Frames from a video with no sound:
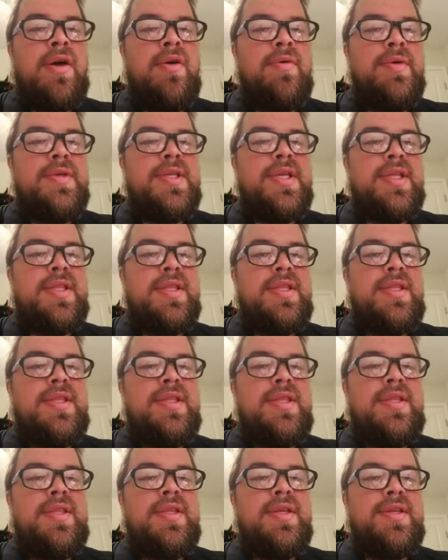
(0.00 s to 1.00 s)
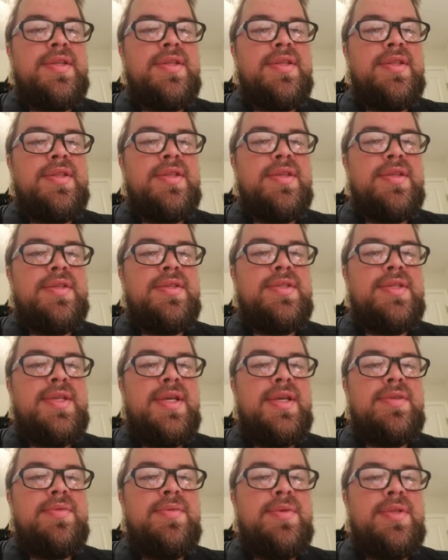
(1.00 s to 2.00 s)
I always get the
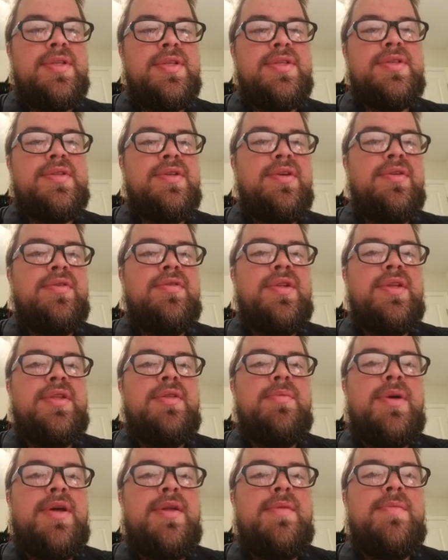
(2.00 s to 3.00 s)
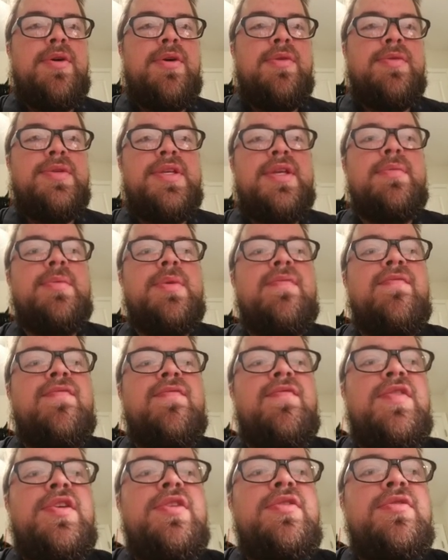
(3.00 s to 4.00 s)
sets with the circle at the bottom, I always get them
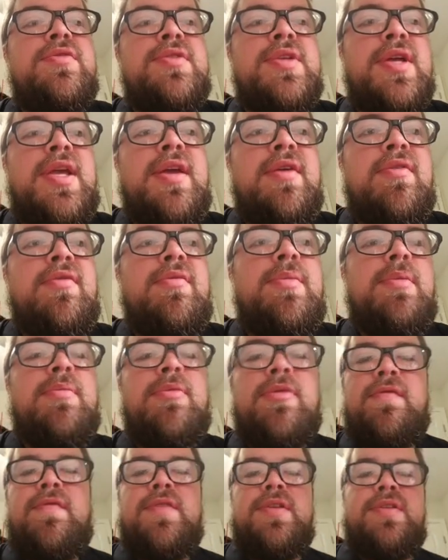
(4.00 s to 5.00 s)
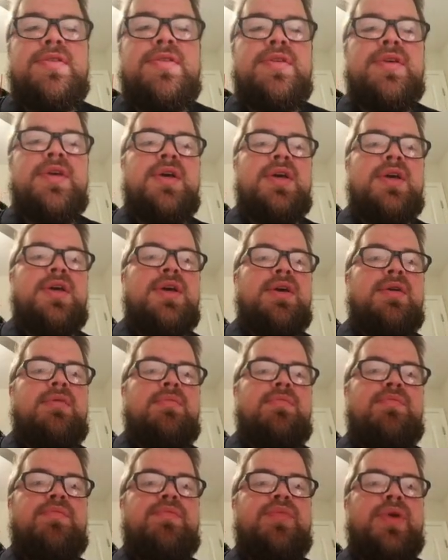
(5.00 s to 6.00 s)
confused. I can't remember if it's
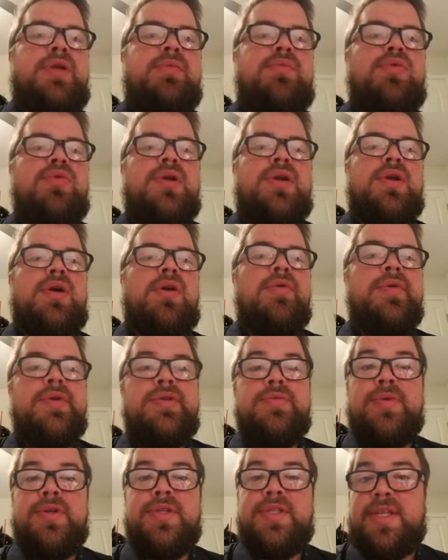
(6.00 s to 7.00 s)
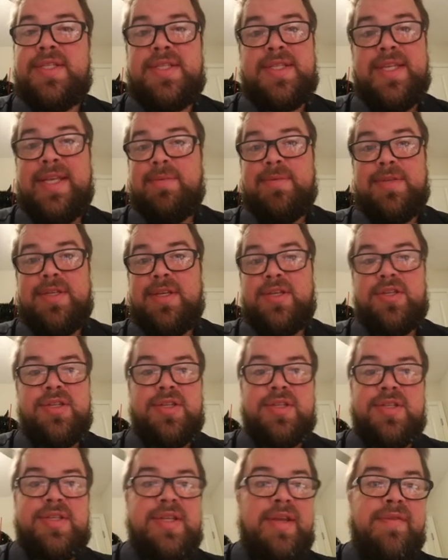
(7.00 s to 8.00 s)
Breakpoint. I always want to say Steam Siege,
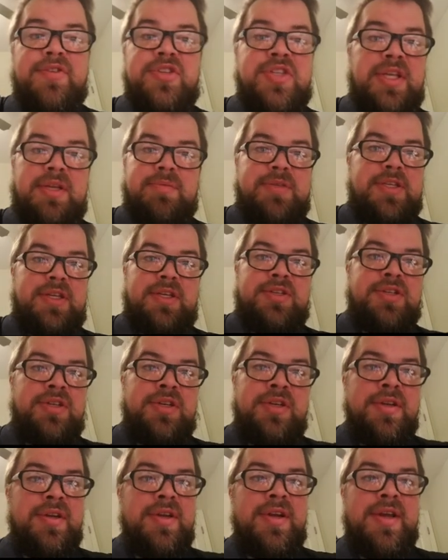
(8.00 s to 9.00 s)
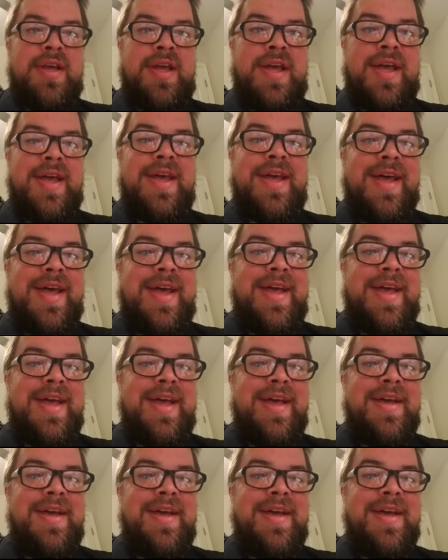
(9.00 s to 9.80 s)
and it's never Steam Siege. But